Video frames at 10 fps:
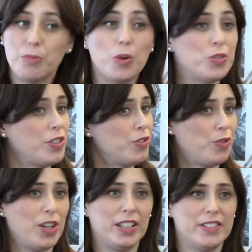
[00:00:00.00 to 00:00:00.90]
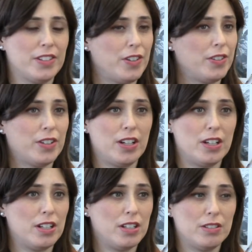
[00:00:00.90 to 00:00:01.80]
Most Israelis
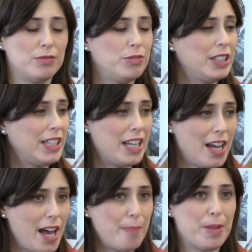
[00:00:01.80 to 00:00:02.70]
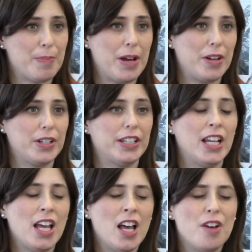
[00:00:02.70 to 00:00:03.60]
are really happy about it.
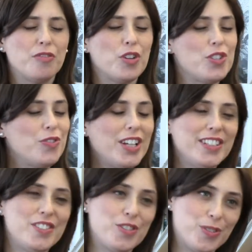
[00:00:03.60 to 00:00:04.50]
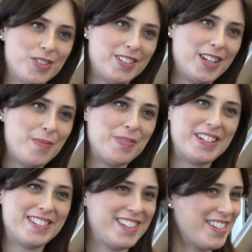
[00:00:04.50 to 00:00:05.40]
For Israelis, Jerusalem
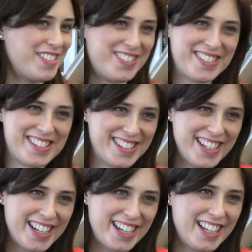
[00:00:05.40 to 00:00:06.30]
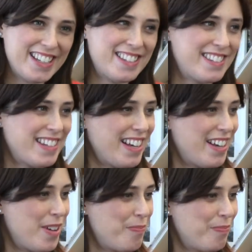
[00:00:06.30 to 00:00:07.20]
is not just a city. It's
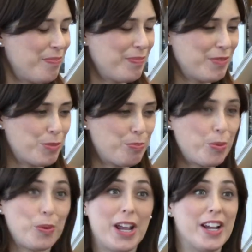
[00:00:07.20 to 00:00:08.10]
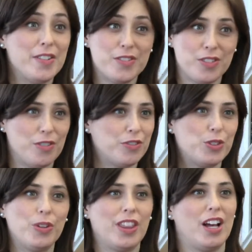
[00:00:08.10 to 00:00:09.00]
prayers of
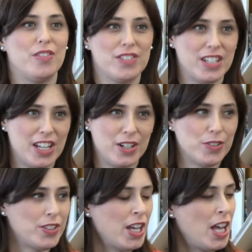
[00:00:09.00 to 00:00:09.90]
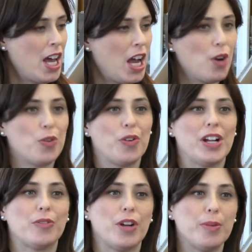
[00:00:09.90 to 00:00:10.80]
2,000 years. Our
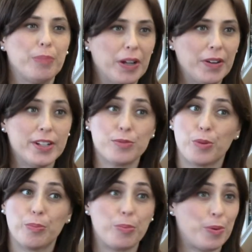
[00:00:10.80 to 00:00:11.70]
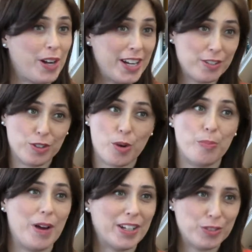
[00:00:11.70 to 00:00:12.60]
grandparents were praying to
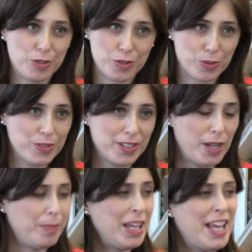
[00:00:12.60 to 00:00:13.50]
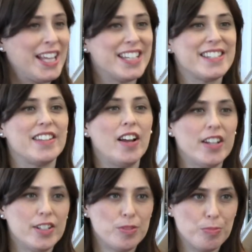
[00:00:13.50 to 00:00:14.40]
go back to Jerusalem. The
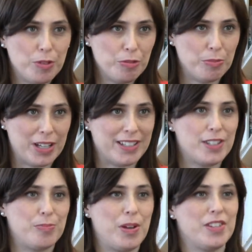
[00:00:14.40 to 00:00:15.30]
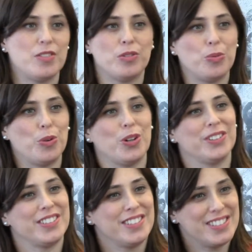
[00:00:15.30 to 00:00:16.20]
Zionist movement is based on the
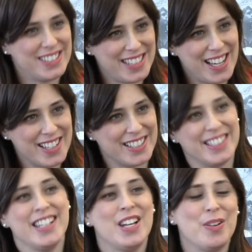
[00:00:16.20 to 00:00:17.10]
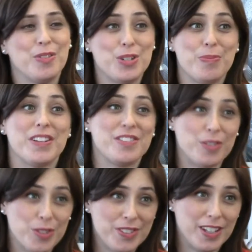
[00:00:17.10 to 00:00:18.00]
word Zion, which means
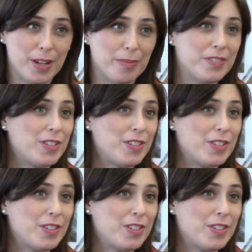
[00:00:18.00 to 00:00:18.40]
Jerusalem.